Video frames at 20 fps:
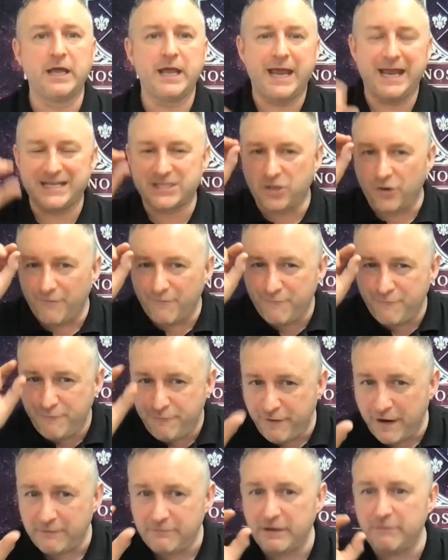it's got
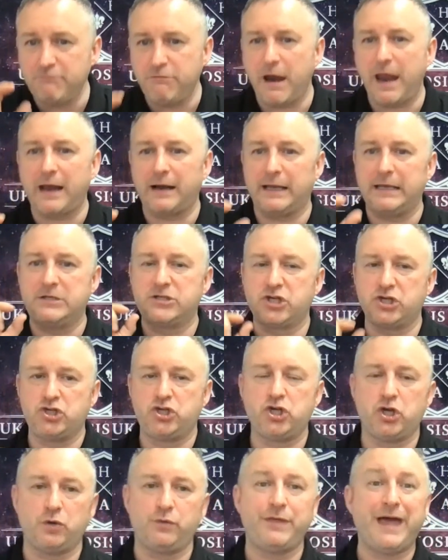very rarely to
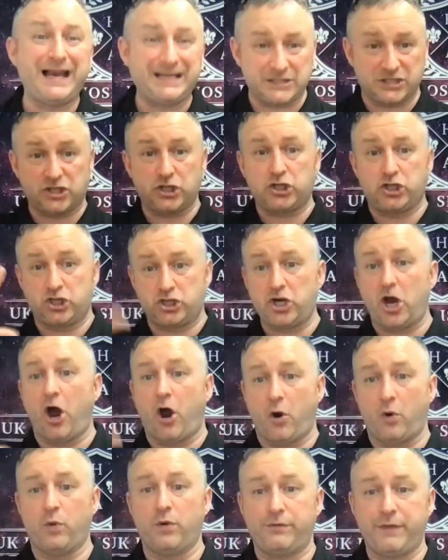do. That's the show.